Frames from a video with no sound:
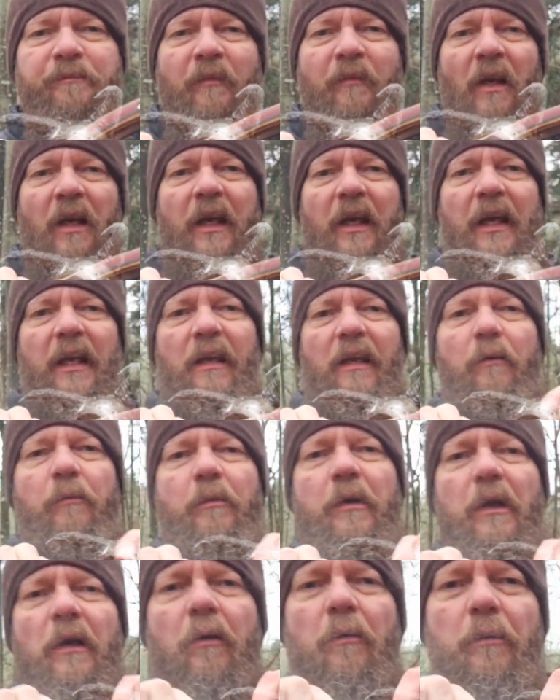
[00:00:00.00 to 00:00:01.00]
And I
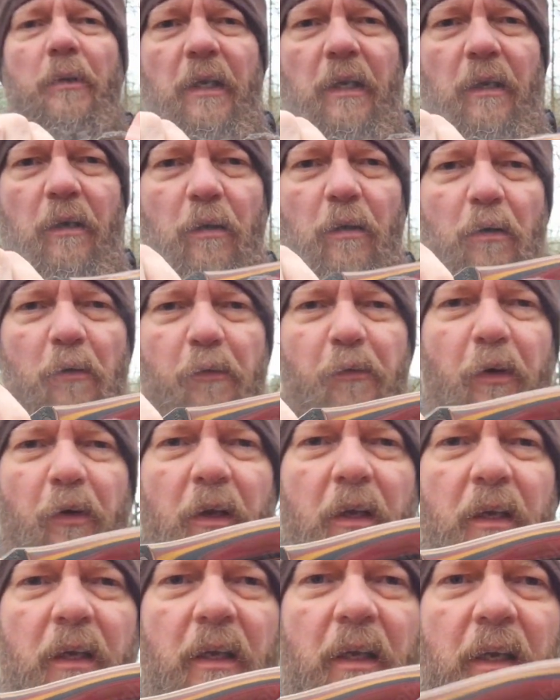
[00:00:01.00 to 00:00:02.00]
really love,
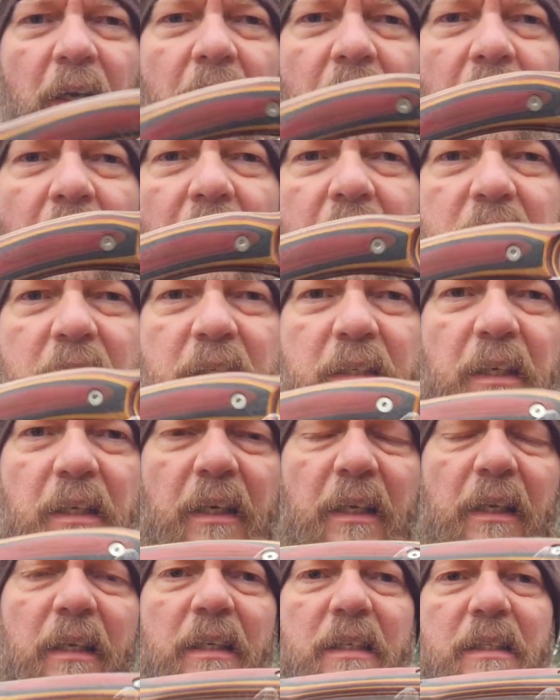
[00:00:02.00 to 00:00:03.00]
as I said
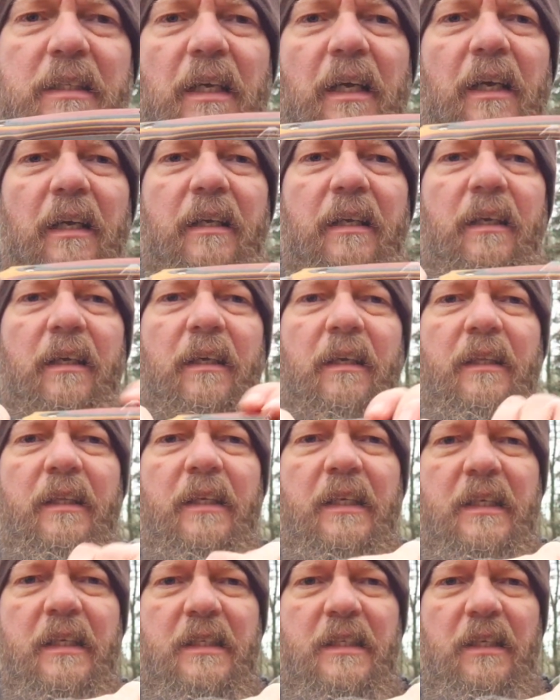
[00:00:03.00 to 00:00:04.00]
at the start,
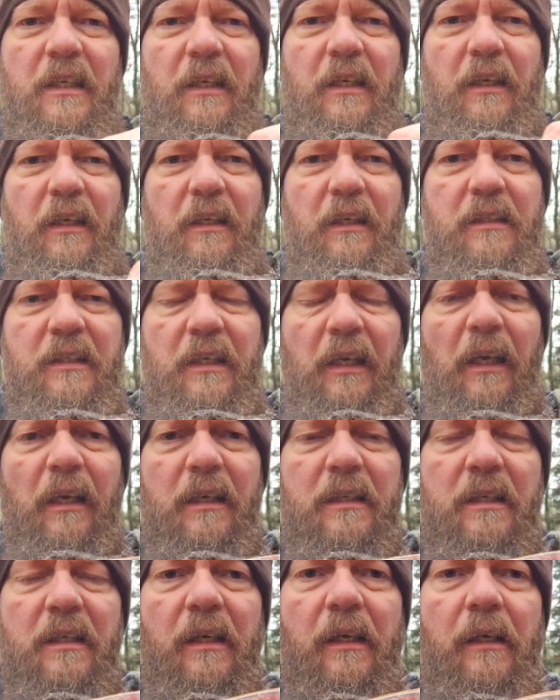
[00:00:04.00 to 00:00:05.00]
these
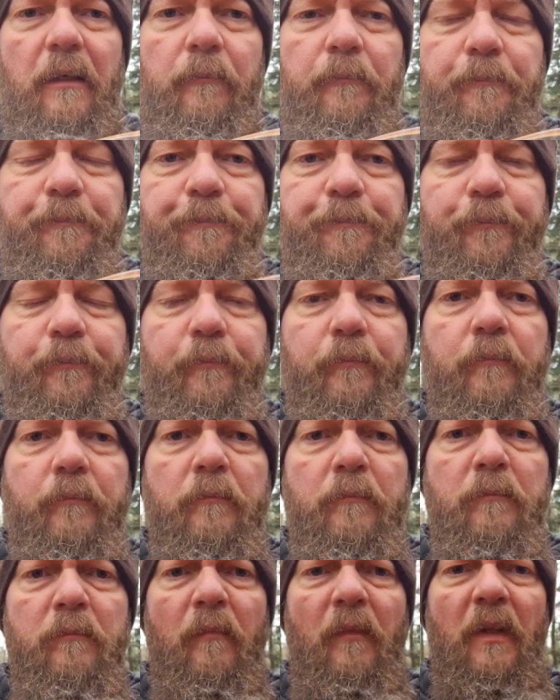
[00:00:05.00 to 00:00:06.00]
scales here.
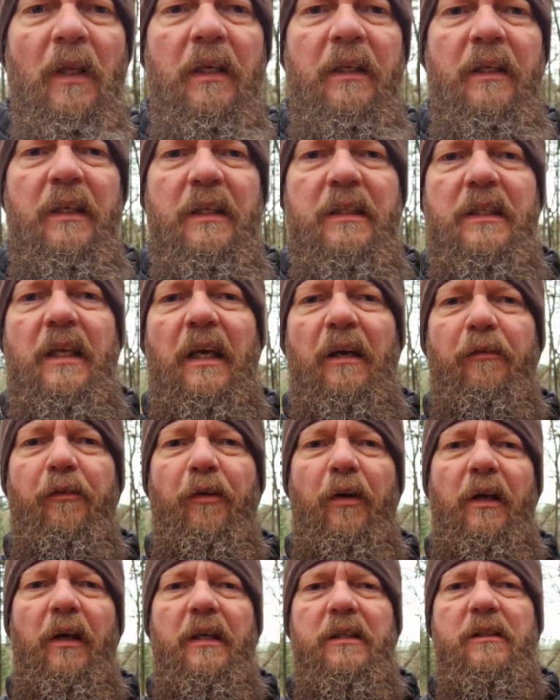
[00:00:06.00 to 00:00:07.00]
This knife
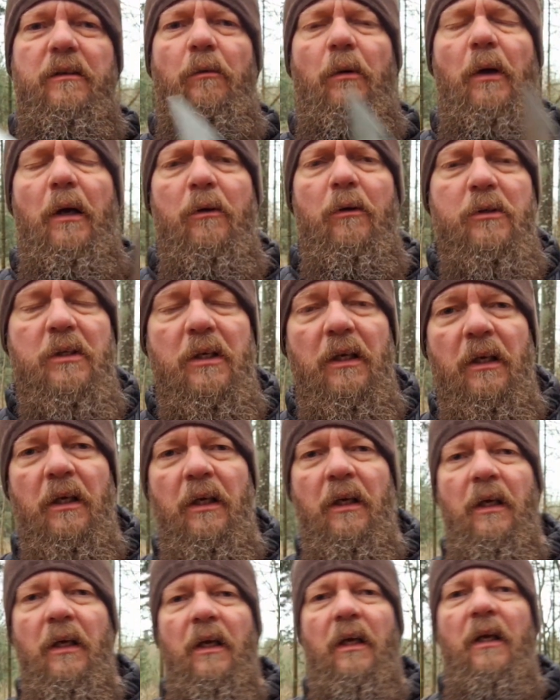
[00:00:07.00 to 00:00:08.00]
here is around
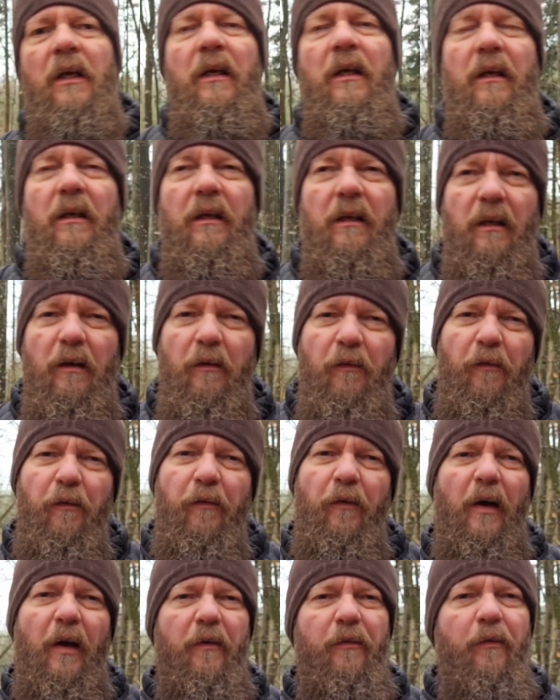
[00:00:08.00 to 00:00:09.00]

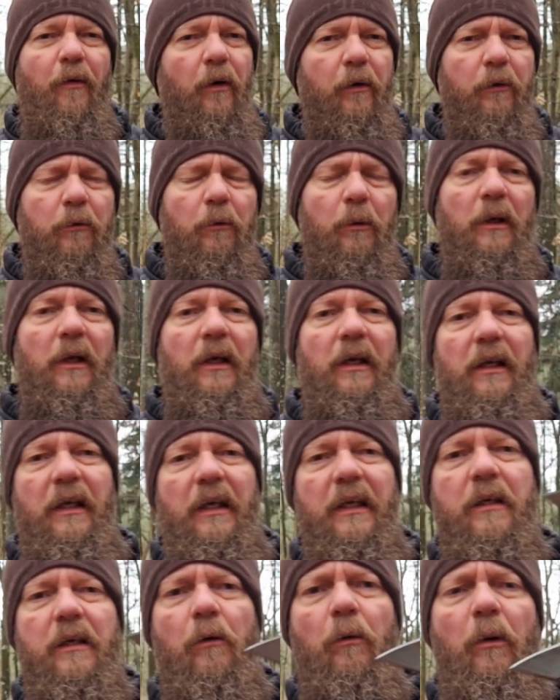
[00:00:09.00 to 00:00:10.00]

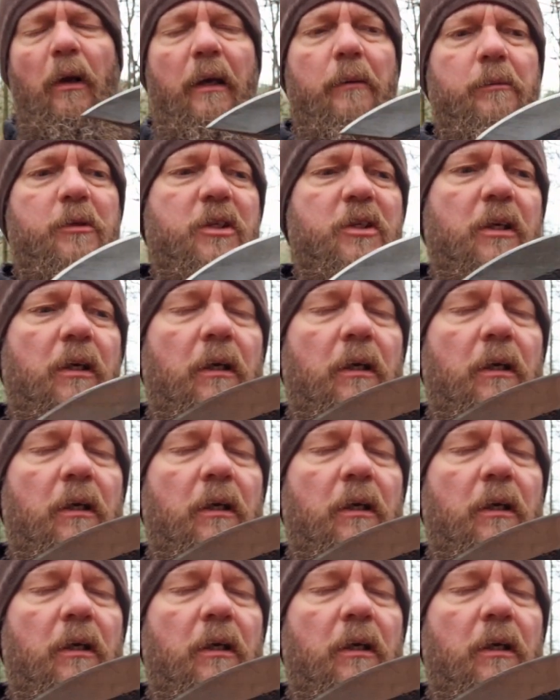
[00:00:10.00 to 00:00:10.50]
580 grams,